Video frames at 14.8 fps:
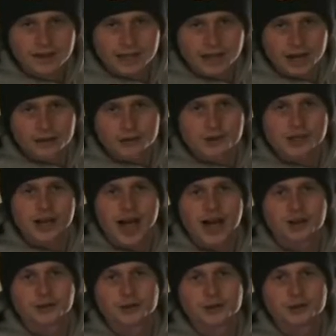In other
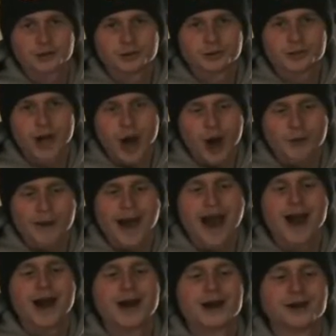Chicago news, go
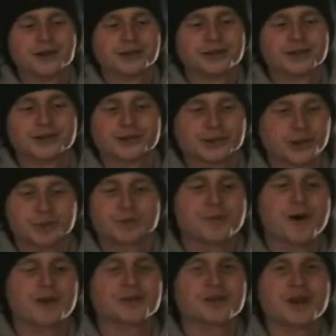Bears! The Super
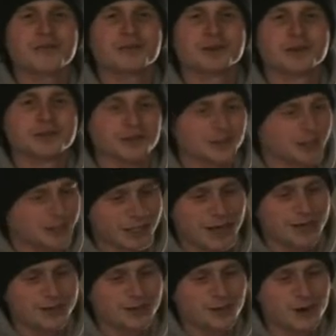Bowl Shuffle is only
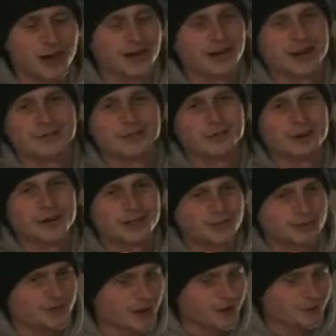days away and
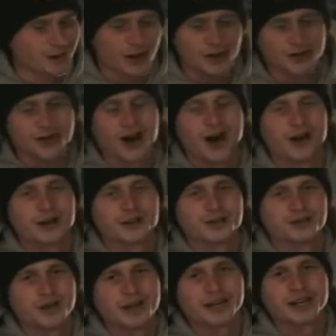everybody's favorite underdog
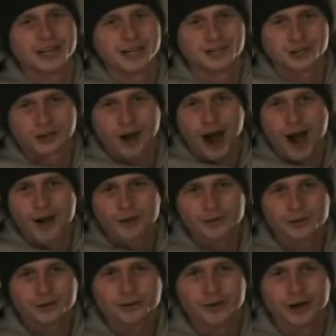is ready to hit the
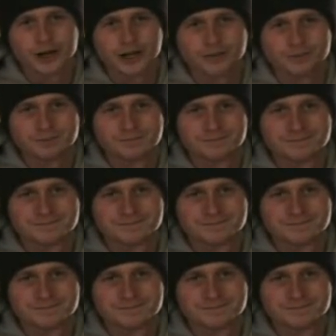ground running.